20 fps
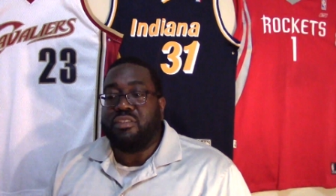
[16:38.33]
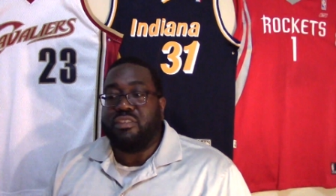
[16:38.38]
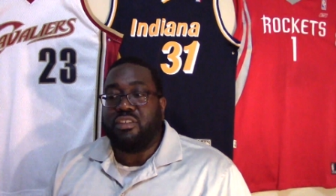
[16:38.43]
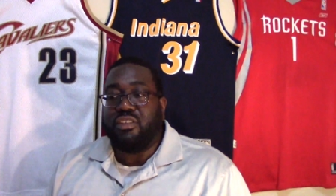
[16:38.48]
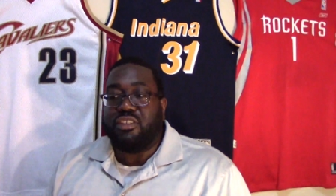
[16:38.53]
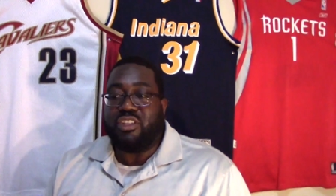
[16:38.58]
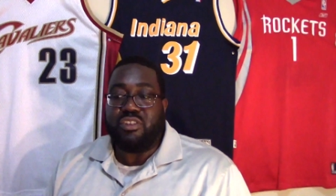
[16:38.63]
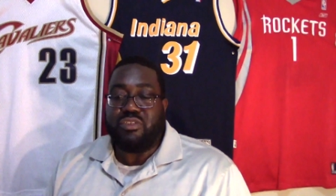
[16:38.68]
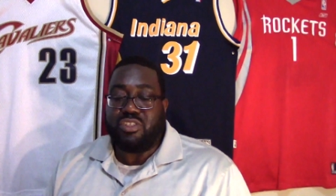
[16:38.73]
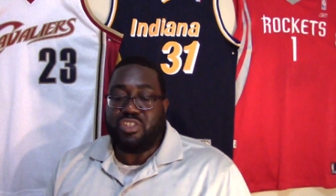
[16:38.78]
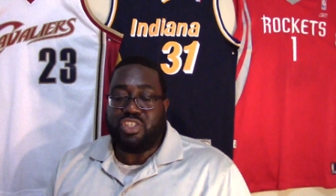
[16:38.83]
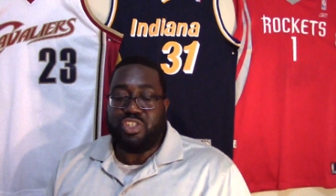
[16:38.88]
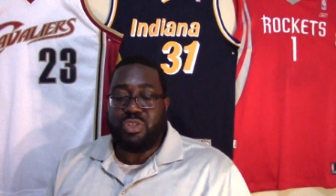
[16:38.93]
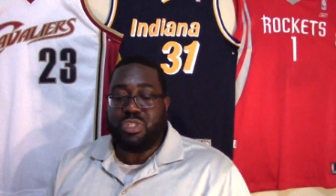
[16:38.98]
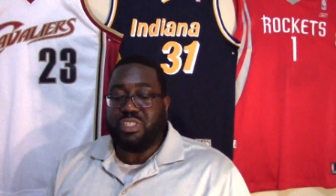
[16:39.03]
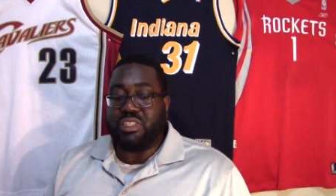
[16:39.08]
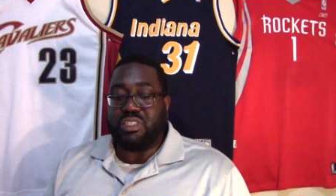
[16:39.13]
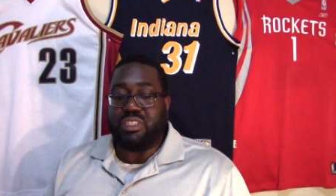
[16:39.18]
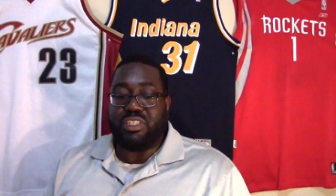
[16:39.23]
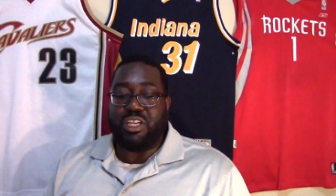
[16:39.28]
there's a
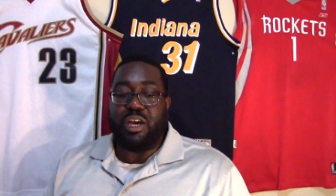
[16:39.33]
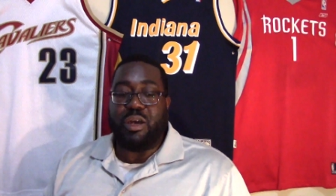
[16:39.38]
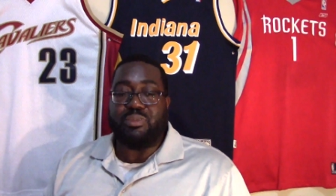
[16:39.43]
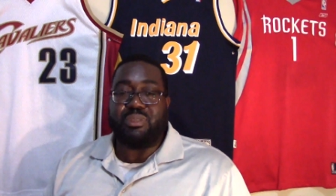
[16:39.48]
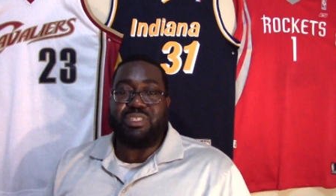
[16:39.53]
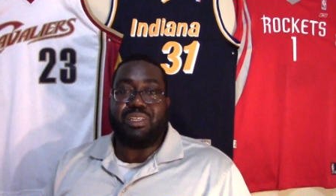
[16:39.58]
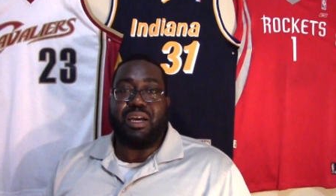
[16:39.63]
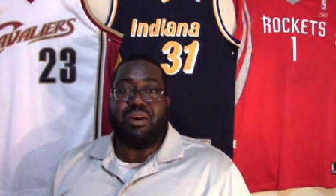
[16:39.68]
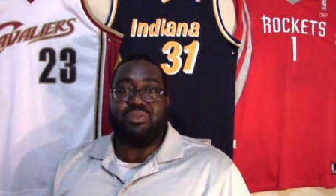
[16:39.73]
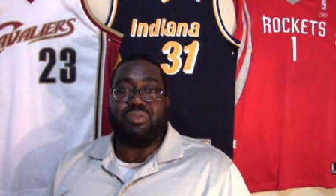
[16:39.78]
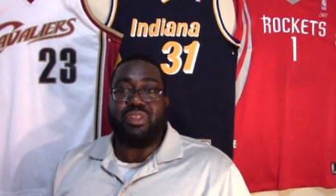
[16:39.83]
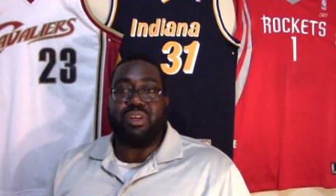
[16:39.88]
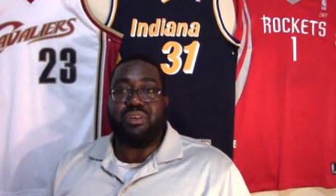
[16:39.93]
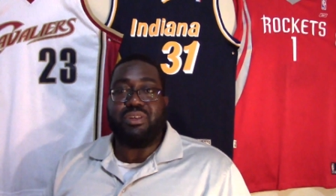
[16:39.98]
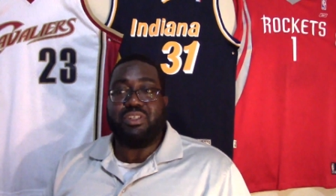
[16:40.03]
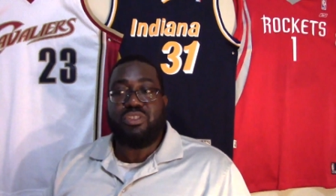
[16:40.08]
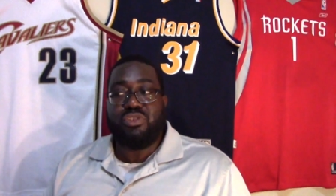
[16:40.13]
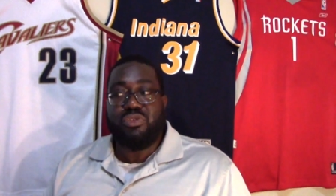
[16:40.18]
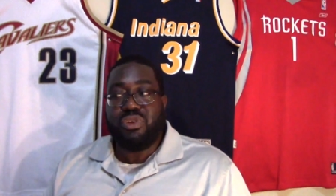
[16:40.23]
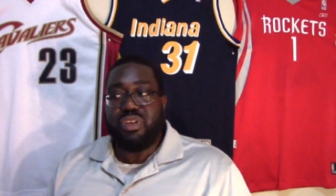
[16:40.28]
Tristan Thompson out there
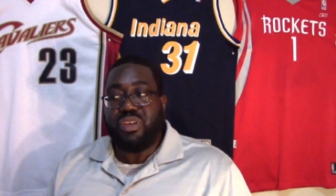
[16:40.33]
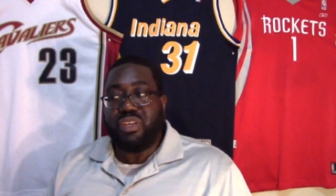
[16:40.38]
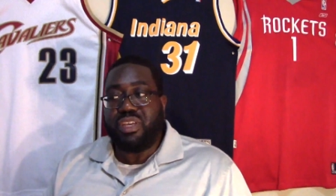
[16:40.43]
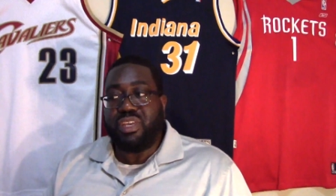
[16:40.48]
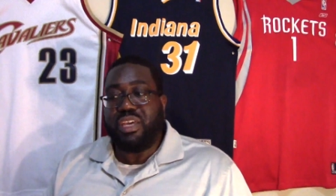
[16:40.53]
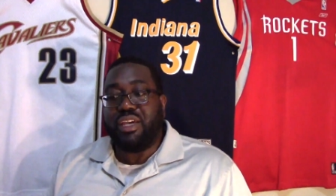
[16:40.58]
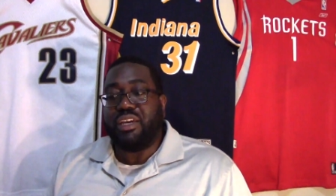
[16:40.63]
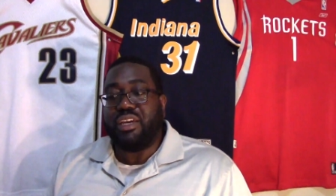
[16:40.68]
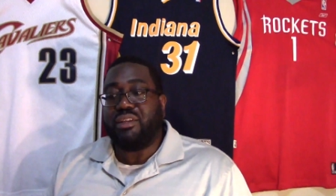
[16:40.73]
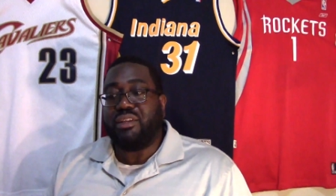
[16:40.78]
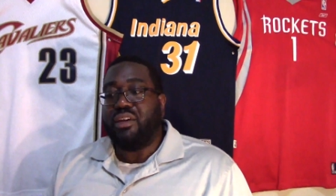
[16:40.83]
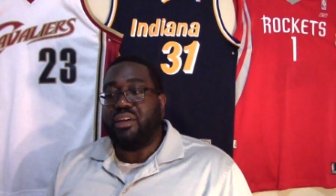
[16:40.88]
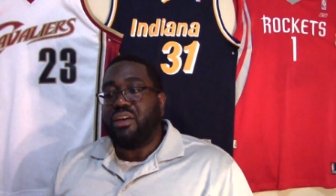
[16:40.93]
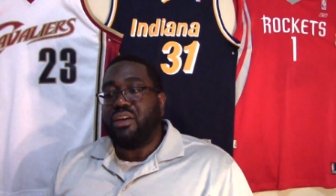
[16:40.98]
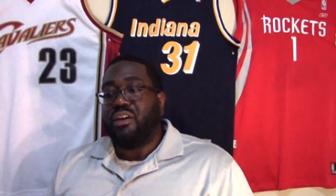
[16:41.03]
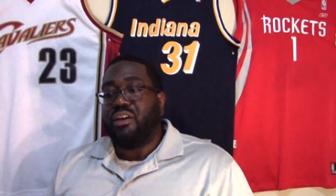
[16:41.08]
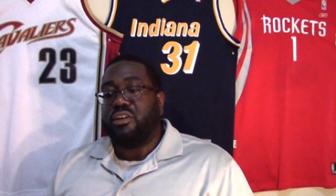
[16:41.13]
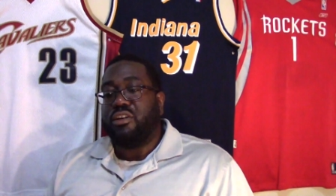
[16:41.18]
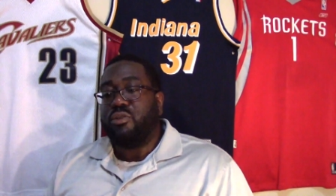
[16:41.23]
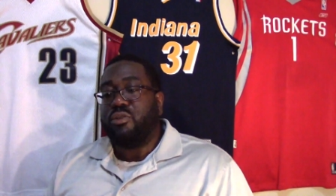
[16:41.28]
that you can get
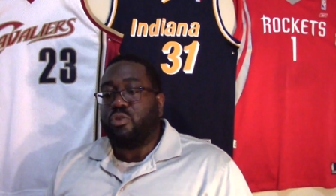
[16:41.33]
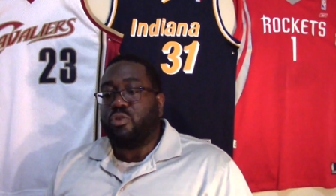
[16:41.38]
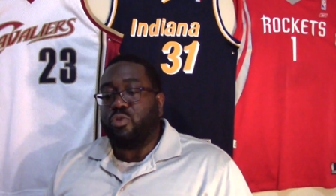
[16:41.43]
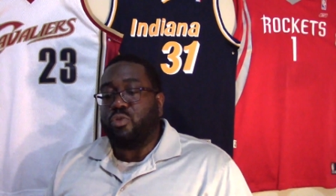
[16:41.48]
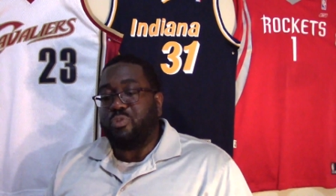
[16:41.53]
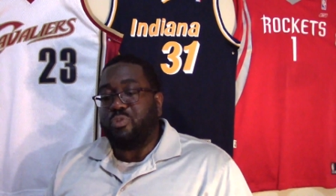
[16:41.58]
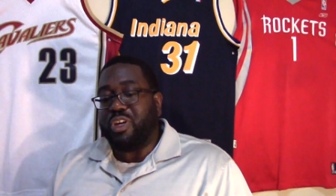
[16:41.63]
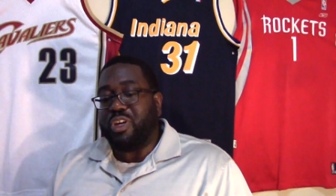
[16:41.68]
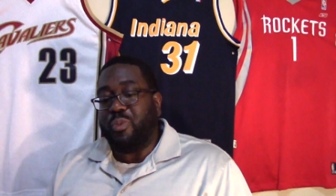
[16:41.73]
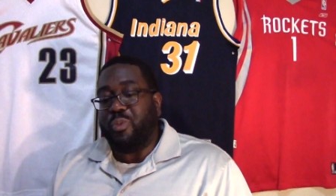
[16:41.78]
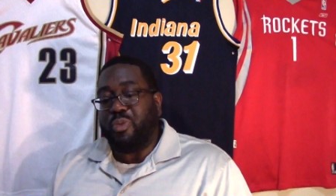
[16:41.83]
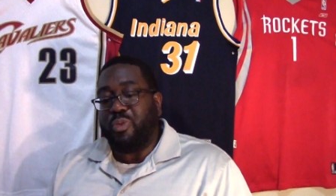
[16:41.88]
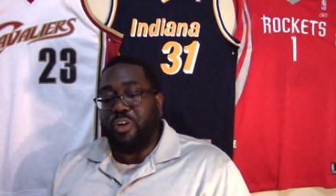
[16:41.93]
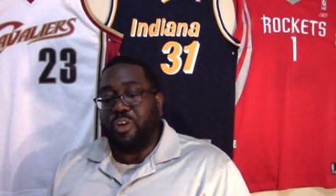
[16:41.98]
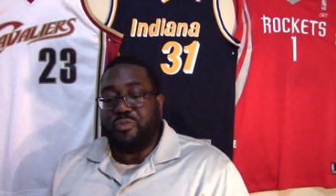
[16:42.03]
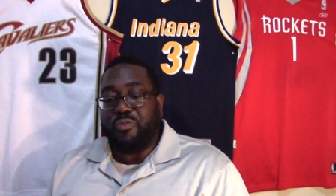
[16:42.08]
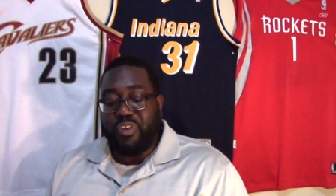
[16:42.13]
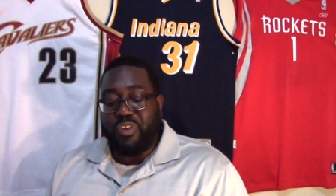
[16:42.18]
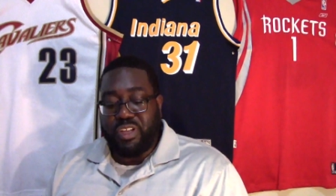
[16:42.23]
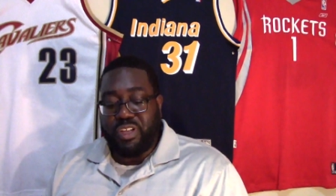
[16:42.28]
who would be a
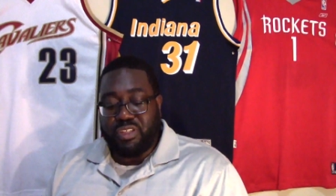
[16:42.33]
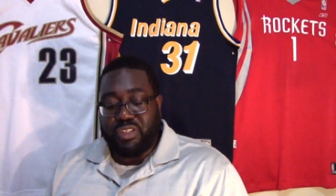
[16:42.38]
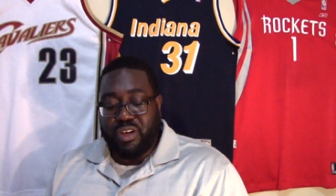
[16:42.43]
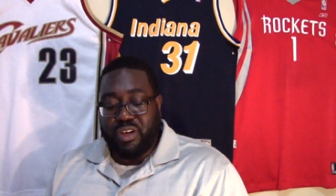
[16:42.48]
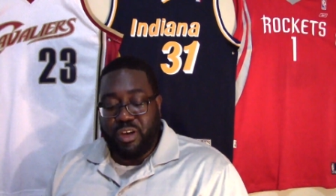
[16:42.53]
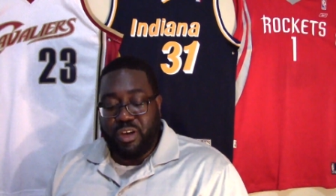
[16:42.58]
perfect